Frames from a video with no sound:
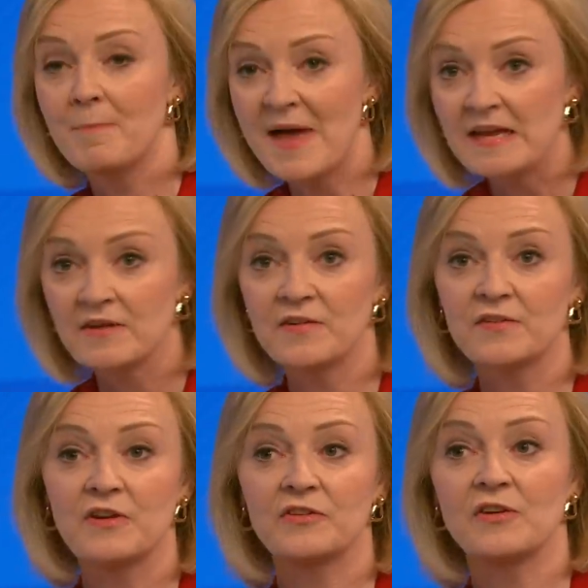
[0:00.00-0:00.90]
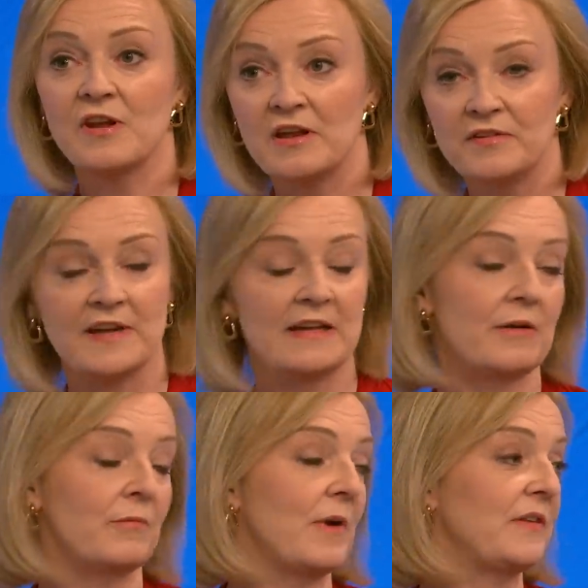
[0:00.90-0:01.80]
make a decision and deal
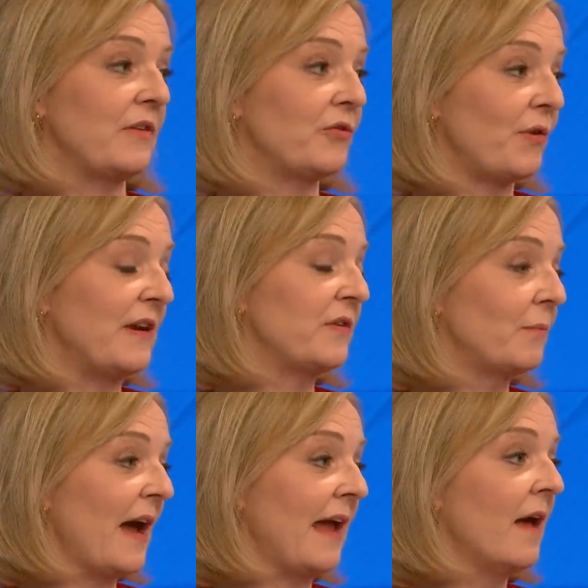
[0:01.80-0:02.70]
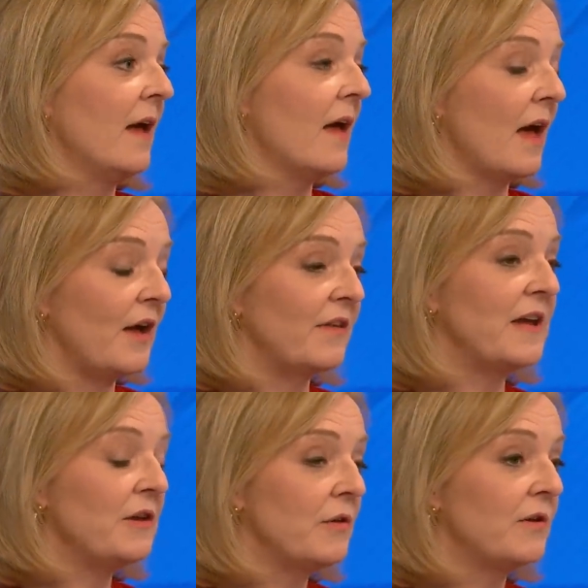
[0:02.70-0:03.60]
it with it straight away. And I
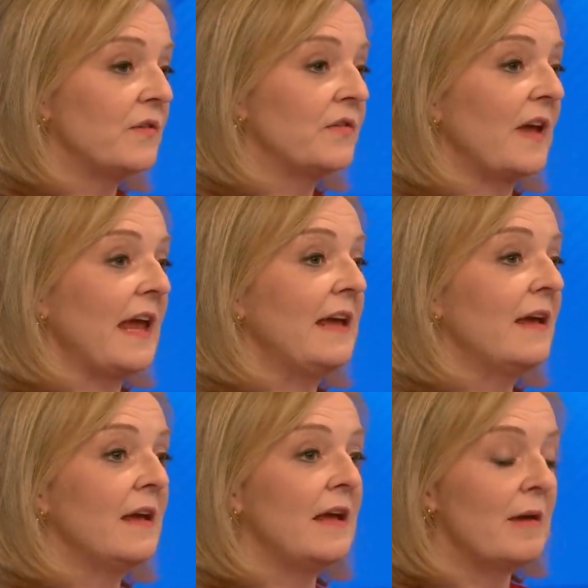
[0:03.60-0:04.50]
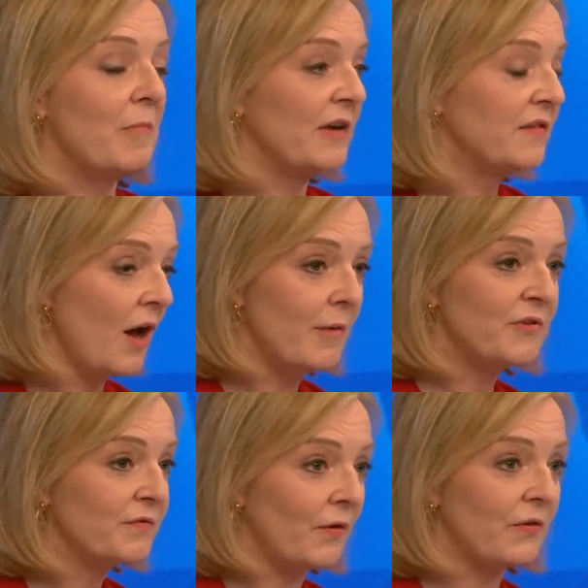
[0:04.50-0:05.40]
think you can see in my time
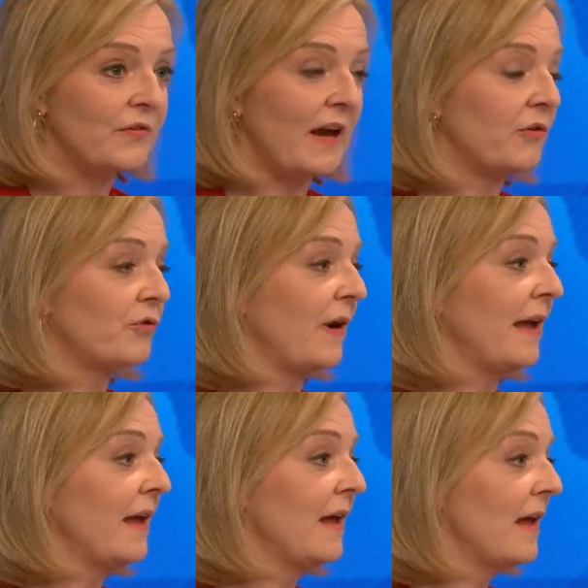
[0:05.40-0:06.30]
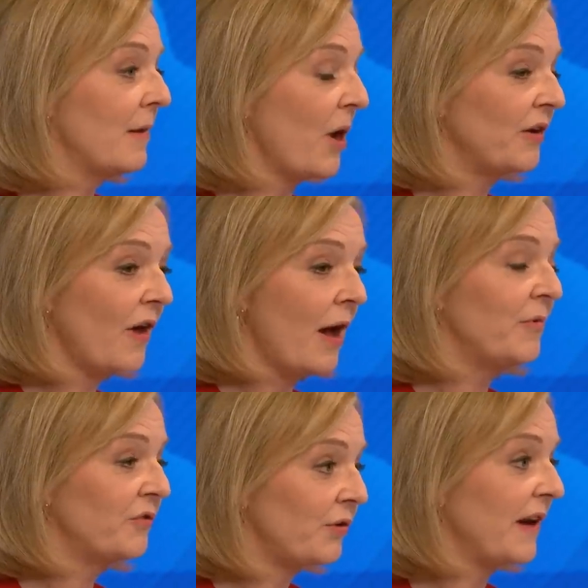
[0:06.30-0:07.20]
as Foreign Secretary, in my
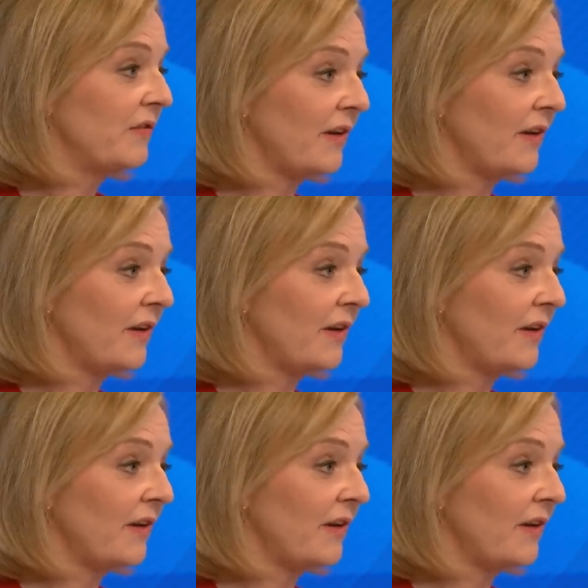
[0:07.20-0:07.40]
time as Trade